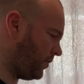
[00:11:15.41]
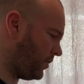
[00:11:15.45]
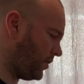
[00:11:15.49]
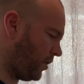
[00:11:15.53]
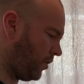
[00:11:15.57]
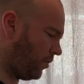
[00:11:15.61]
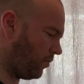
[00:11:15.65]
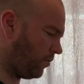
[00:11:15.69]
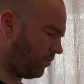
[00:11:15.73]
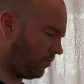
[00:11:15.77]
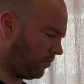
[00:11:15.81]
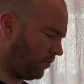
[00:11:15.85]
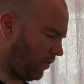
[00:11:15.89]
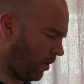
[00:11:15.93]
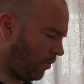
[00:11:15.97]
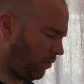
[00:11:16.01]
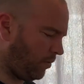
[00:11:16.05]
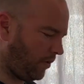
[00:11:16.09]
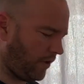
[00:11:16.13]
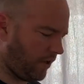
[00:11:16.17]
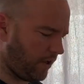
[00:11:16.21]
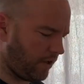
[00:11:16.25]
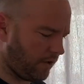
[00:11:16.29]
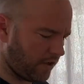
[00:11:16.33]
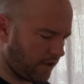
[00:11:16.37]
sold like
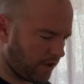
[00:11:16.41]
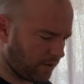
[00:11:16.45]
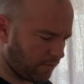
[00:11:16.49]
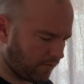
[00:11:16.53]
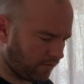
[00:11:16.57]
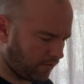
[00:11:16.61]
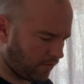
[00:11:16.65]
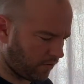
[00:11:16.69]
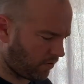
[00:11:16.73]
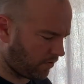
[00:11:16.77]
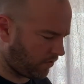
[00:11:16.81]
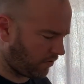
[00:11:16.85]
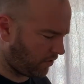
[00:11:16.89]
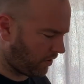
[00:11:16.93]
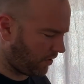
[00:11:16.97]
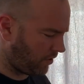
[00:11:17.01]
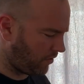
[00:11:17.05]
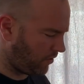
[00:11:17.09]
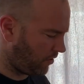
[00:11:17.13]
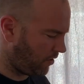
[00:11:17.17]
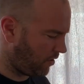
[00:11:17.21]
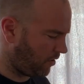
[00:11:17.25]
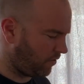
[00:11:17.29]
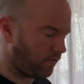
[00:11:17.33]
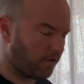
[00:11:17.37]
plenty of these before for like
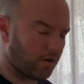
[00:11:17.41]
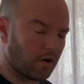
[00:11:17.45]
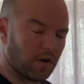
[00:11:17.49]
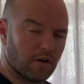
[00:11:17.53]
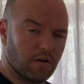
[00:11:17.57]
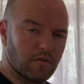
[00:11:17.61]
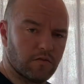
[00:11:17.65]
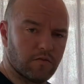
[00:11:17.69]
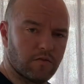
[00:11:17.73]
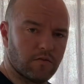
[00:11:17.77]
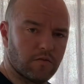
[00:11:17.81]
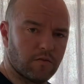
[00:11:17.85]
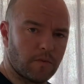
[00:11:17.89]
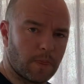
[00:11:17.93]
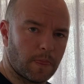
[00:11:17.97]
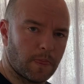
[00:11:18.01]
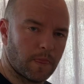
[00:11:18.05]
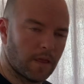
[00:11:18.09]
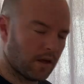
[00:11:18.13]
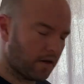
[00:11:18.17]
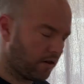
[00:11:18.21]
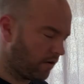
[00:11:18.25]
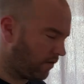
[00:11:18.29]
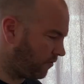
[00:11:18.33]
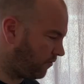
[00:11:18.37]
35,
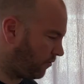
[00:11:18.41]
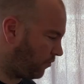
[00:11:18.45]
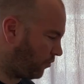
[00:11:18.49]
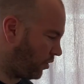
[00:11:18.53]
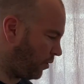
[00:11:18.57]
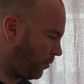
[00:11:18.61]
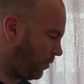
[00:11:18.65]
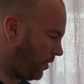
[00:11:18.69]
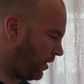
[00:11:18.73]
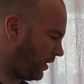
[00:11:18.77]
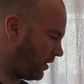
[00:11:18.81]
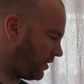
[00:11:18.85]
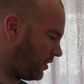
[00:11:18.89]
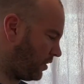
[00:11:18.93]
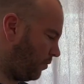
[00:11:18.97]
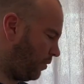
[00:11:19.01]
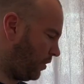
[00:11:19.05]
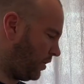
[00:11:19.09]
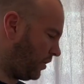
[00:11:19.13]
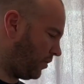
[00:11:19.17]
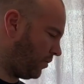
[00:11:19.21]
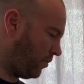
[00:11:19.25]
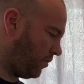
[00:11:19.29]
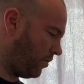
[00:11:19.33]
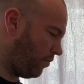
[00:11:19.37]
40 bucks
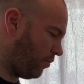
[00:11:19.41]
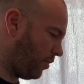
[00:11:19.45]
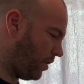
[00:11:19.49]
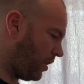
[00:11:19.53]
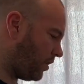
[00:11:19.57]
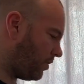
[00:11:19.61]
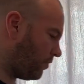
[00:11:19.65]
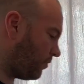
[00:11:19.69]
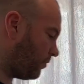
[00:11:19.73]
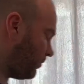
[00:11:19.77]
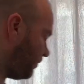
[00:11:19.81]
depending on the pattern.